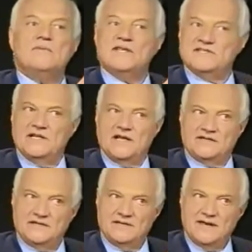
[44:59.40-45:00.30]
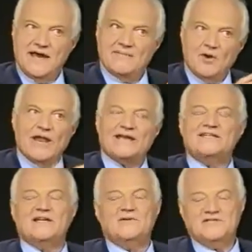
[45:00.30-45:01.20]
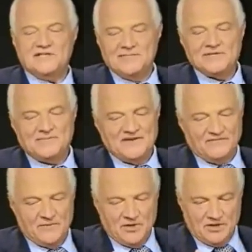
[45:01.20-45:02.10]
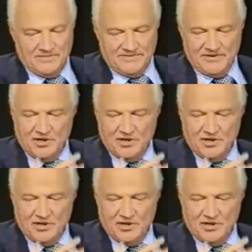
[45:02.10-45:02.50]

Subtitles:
Oh, but there's a lot. All I can tell you is, and let me speak from Europe,